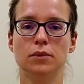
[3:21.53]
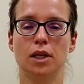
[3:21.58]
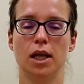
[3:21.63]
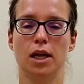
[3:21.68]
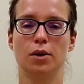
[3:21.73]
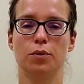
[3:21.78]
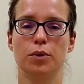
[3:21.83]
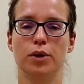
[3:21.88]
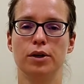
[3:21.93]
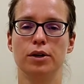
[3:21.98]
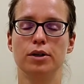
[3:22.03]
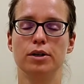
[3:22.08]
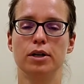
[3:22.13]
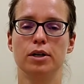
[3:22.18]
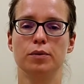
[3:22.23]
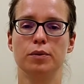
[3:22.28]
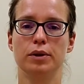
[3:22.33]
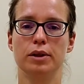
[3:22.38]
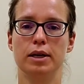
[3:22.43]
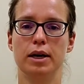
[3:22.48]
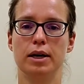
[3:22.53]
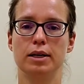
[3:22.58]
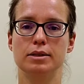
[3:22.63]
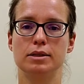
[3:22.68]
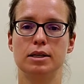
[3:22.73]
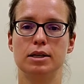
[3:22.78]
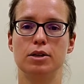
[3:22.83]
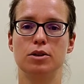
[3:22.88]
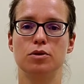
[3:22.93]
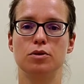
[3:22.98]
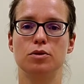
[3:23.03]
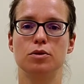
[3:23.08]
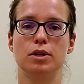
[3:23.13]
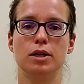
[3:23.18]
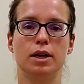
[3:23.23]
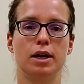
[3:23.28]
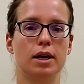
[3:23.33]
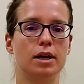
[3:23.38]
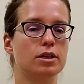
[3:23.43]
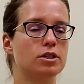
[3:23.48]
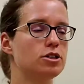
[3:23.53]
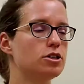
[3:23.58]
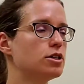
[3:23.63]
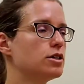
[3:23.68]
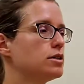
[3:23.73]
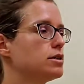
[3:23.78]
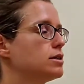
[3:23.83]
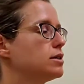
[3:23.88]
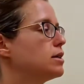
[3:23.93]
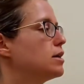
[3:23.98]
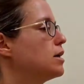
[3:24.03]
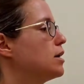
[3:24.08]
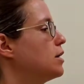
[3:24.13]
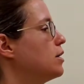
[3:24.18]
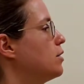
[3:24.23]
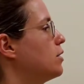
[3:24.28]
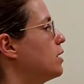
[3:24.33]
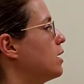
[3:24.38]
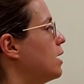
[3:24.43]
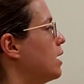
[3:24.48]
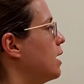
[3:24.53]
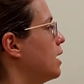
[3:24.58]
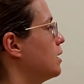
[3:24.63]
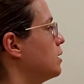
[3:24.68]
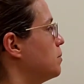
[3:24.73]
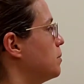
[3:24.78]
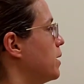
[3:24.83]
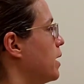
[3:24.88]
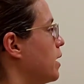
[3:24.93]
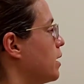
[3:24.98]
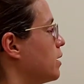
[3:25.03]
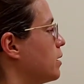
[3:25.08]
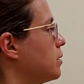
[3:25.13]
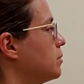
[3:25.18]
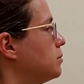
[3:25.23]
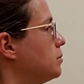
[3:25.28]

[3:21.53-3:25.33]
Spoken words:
And when you're done with that, you can just turn your head back.